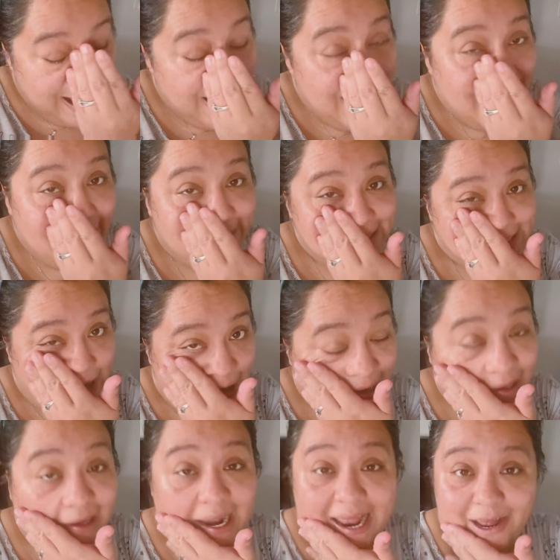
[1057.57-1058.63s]
I
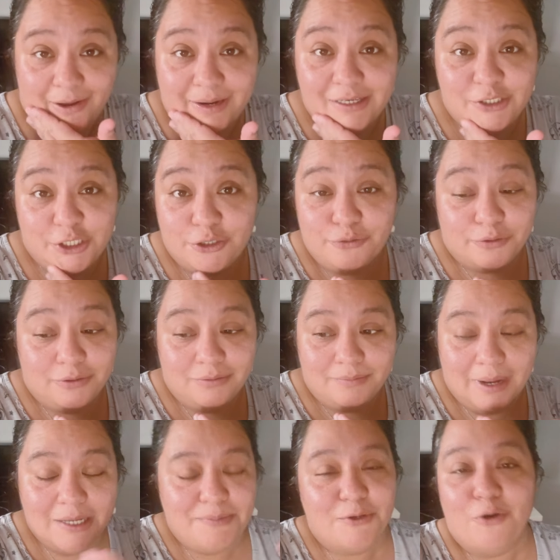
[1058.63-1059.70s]
talk loud in general.
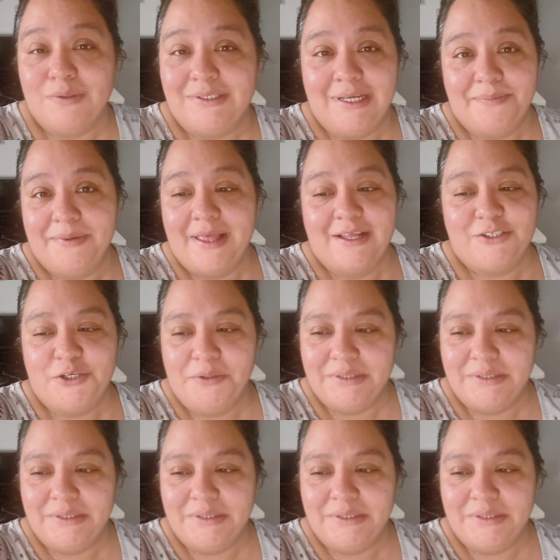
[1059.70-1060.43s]
My husband always tells me that, too.